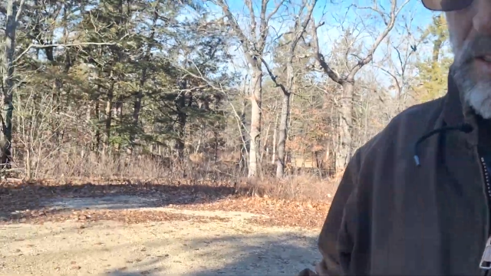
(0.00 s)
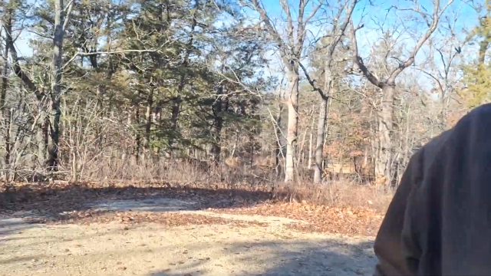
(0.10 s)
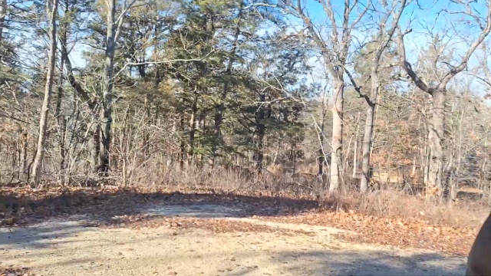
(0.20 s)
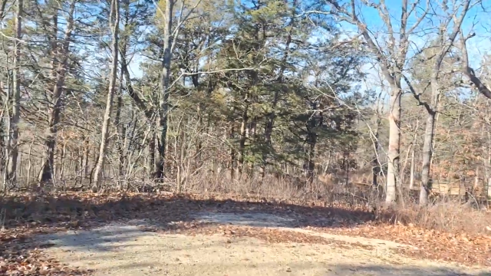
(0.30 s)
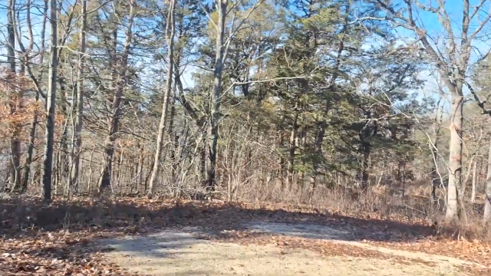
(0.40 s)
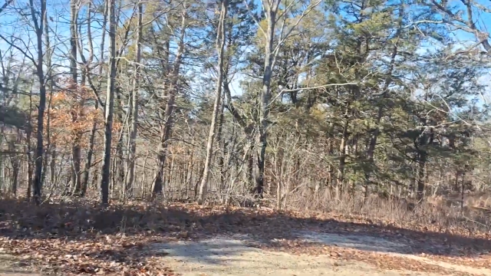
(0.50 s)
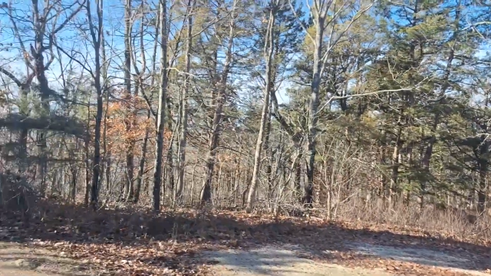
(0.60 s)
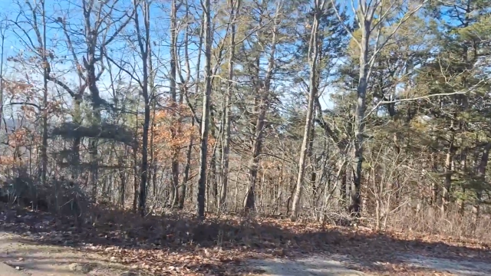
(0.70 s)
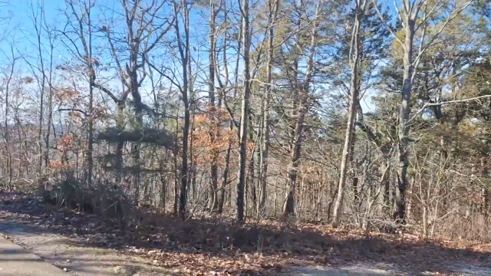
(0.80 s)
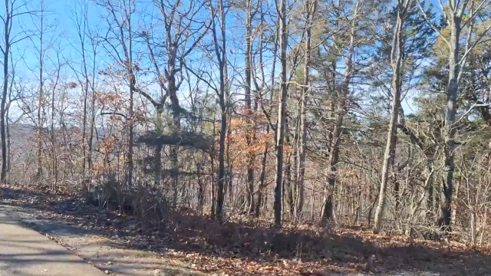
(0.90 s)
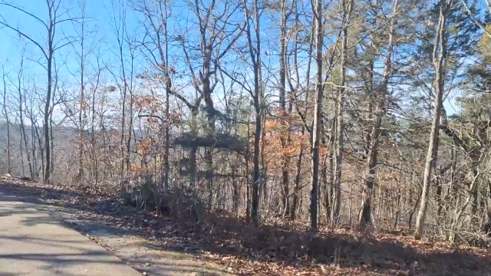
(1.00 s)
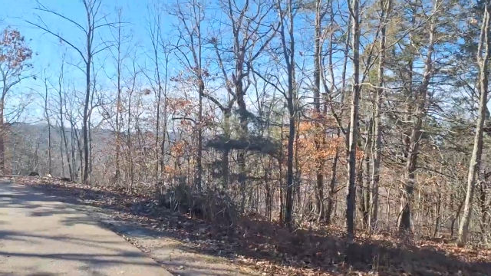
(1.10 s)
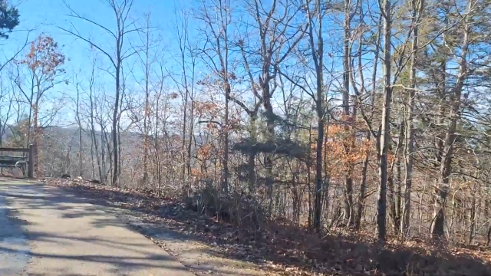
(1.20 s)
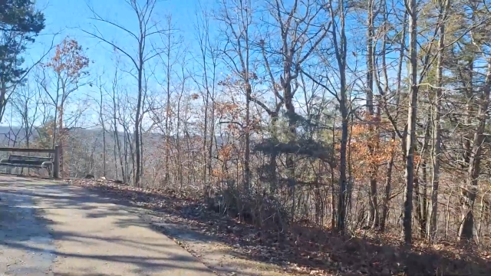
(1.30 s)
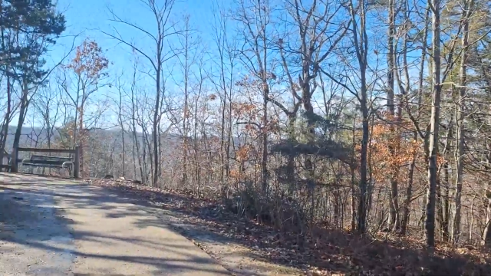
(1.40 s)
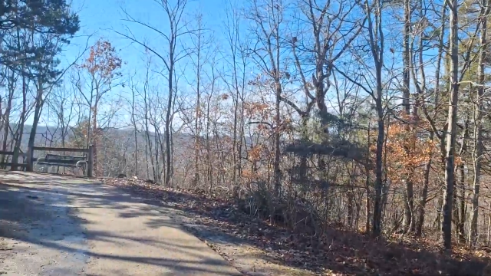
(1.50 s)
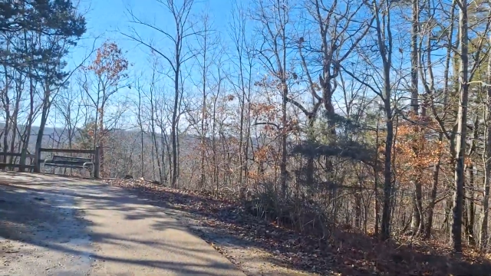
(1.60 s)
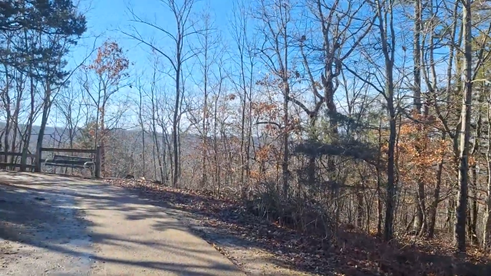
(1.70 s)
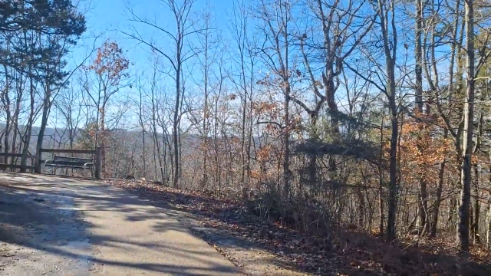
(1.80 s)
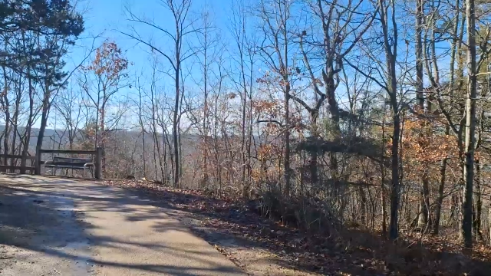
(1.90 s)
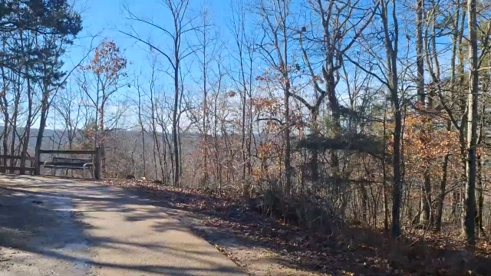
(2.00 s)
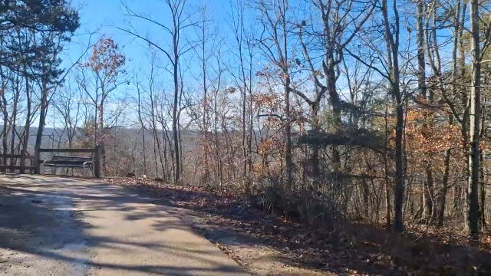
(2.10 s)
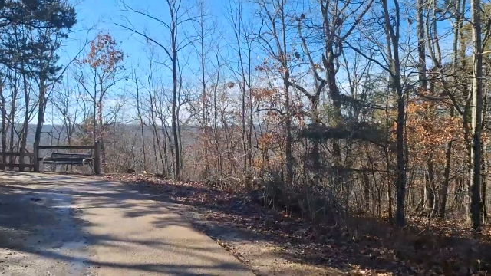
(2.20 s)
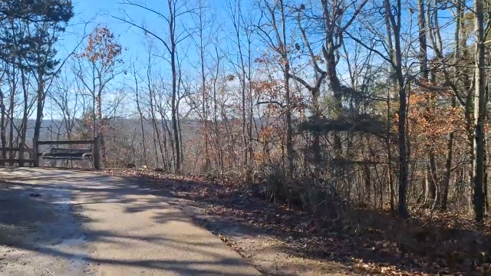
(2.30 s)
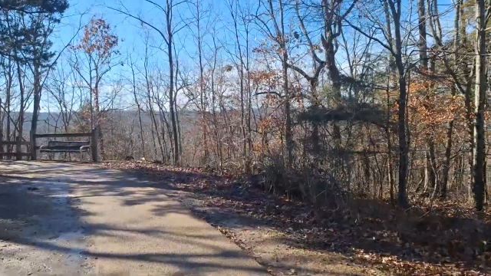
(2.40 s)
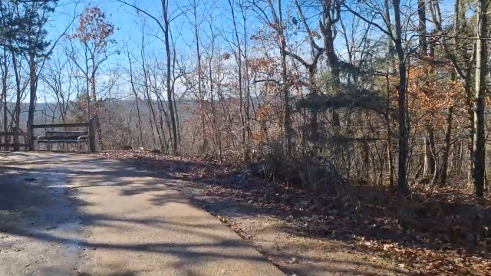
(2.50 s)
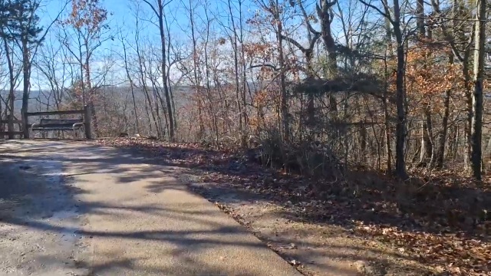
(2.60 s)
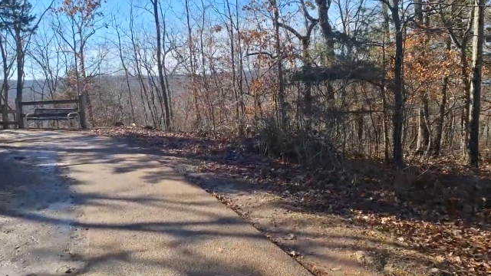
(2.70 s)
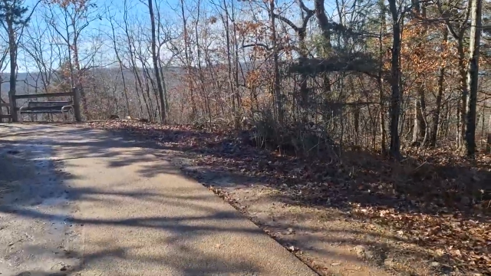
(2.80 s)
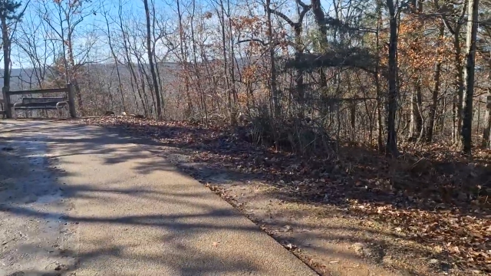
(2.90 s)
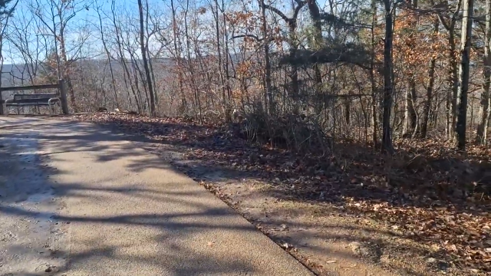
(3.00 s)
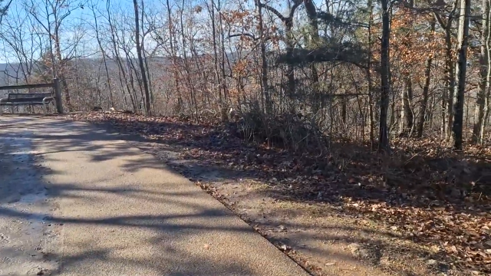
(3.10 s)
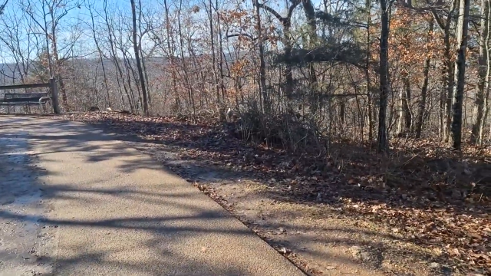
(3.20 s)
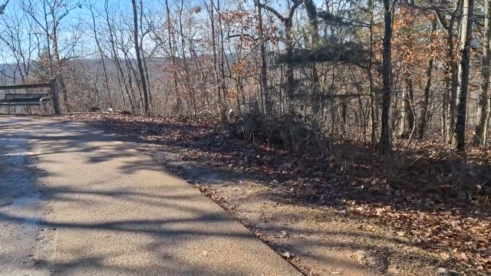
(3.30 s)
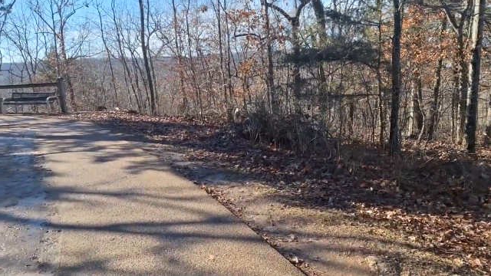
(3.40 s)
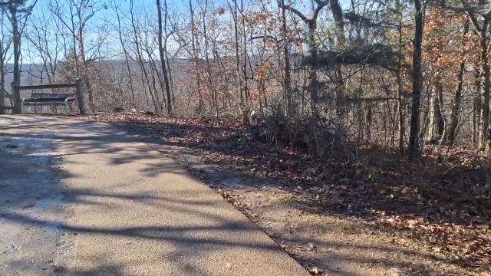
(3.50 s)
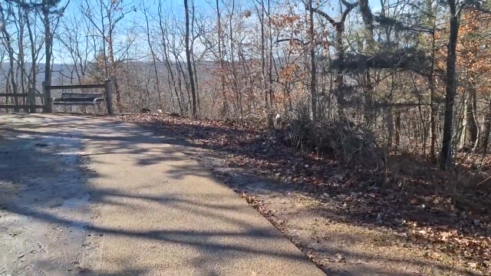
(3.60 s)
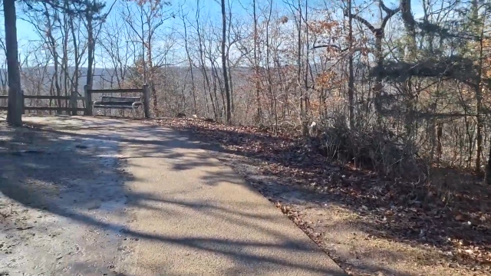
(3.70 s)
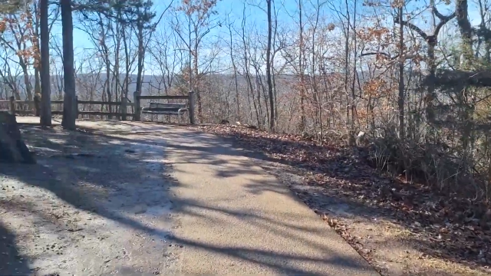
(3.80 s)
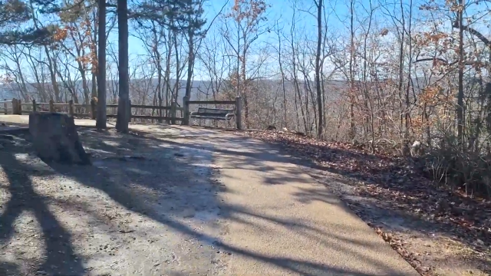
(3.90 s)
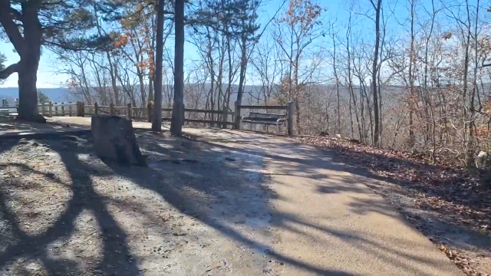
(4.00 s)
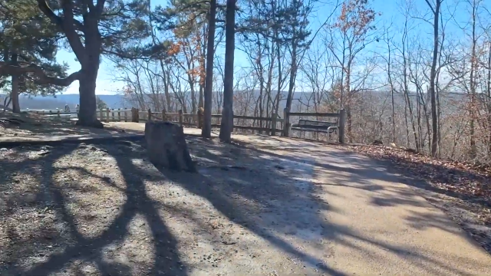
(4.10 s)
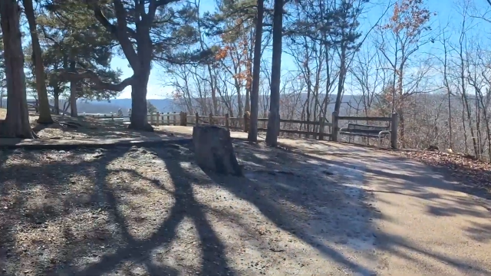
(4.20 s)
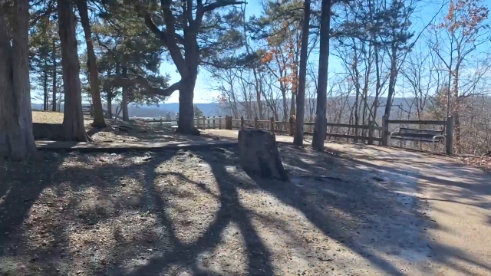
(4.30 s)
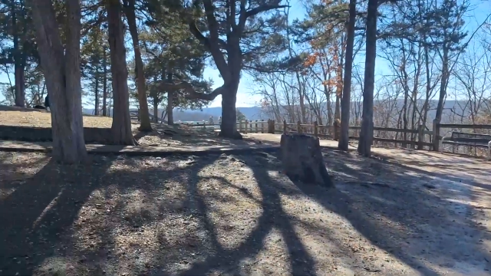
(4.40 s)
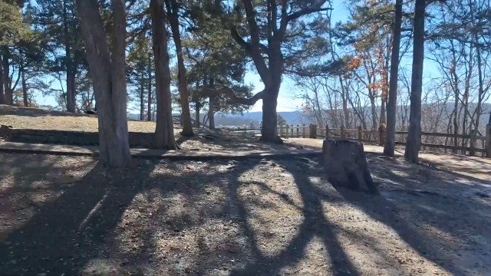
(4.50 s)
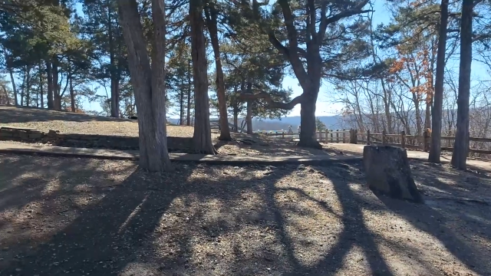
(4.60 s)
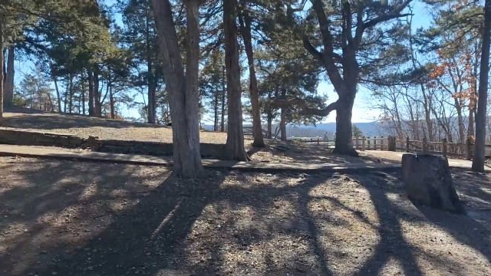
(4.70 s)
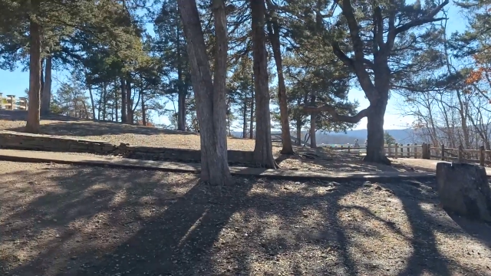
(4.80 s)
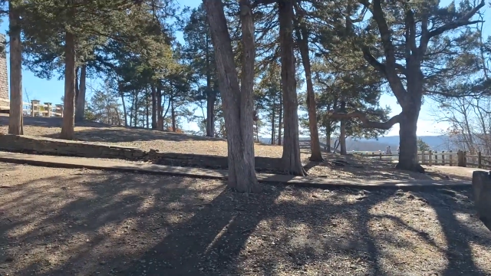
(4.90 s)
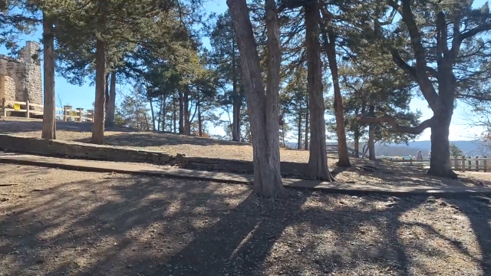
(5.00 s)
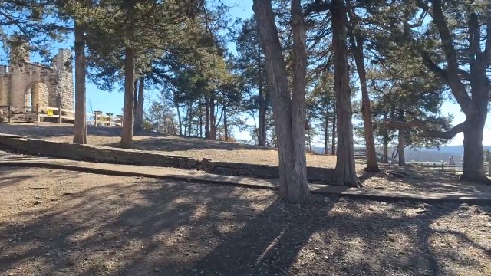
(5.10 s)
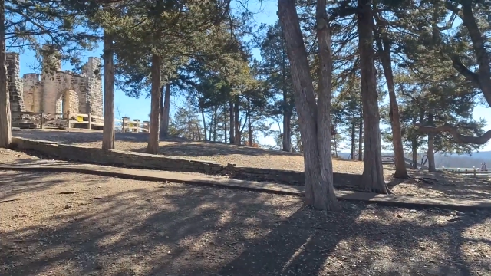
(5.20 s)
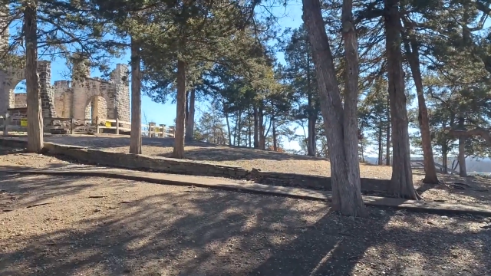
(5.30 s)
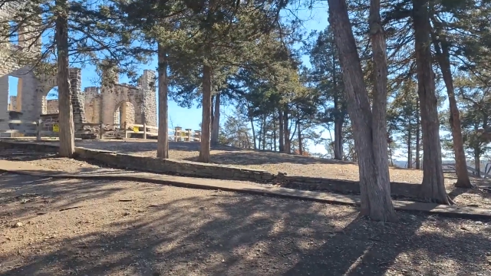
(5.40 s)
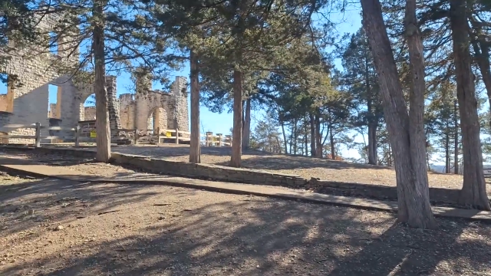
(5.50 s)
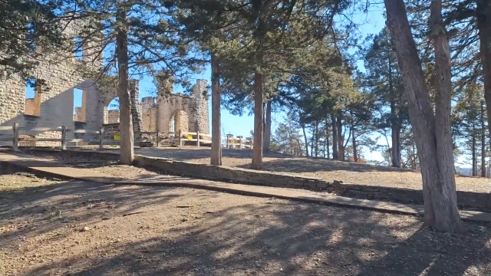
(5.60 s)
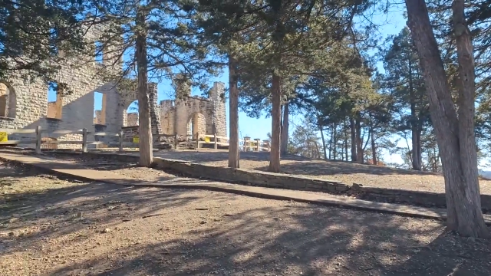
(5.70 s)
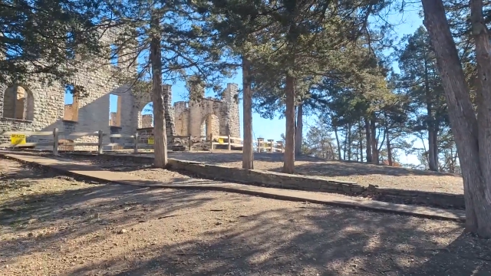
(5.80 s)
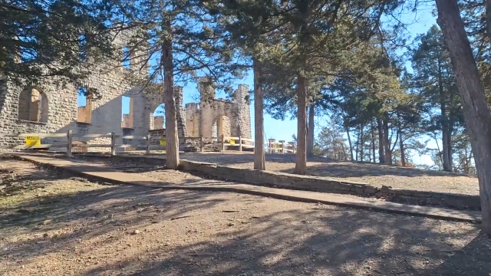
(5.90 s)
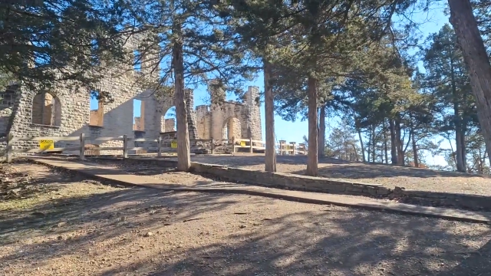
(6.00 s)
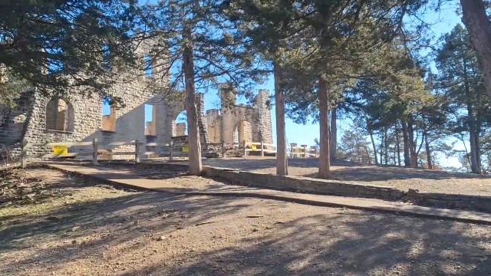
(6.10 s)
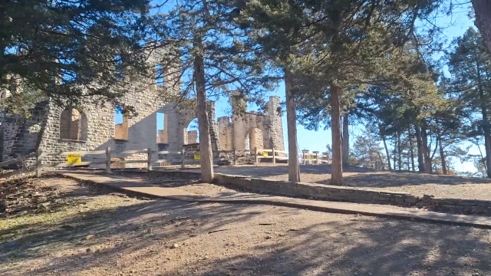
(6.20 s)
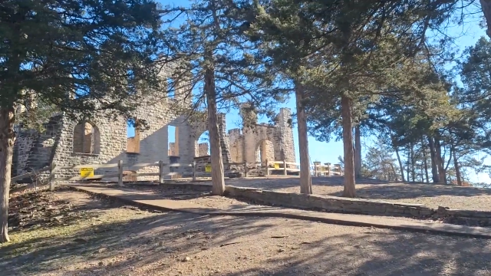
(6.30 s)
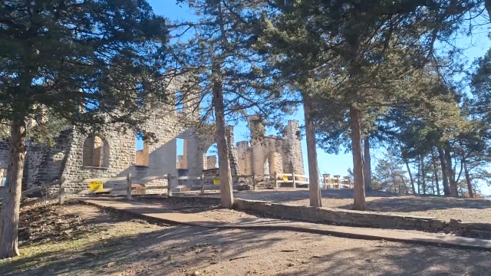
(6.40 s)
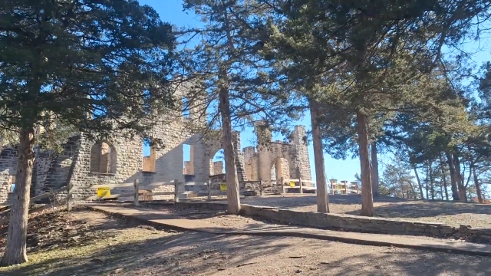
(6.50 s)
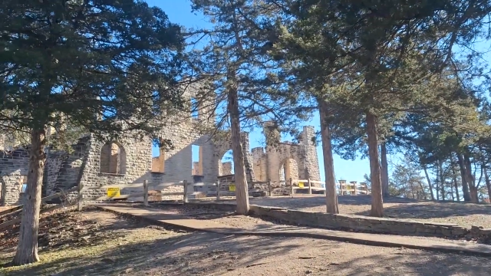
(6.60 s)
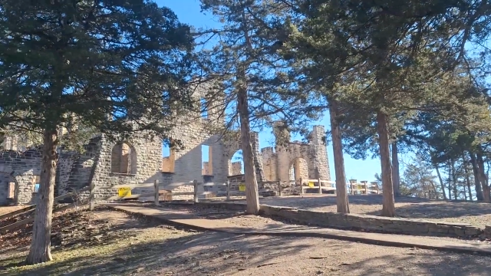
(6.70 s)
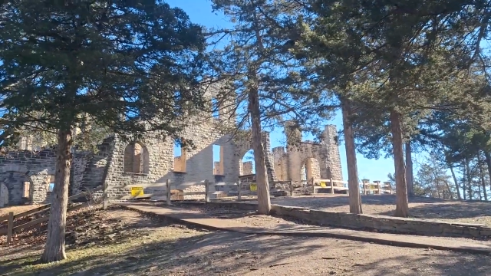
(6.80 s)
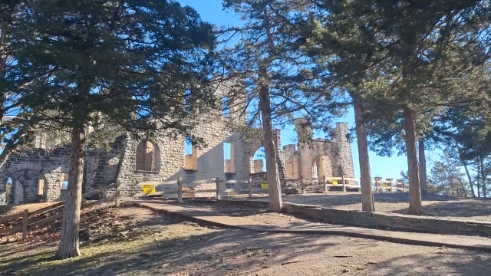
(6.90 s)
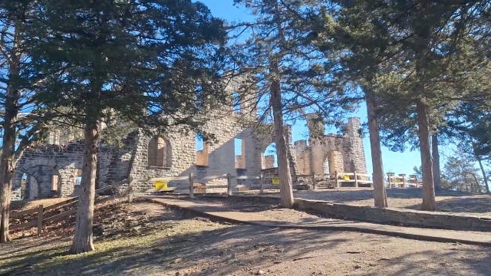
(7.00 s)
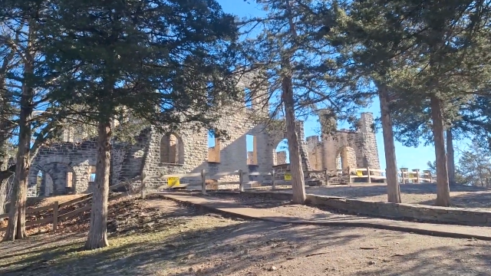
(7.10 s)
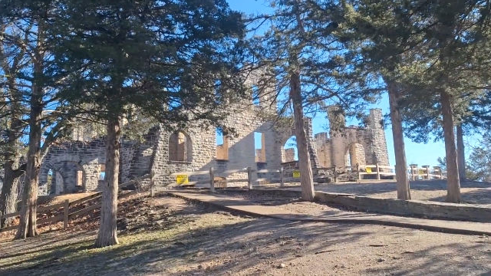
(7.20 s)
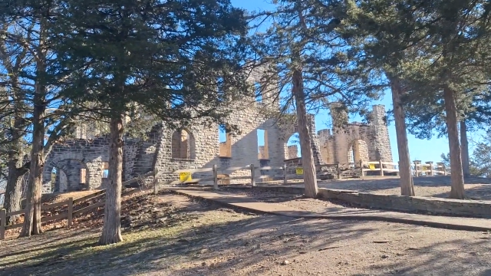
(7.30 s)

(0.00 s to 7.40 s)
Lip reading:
Nobody's mouth can be seen.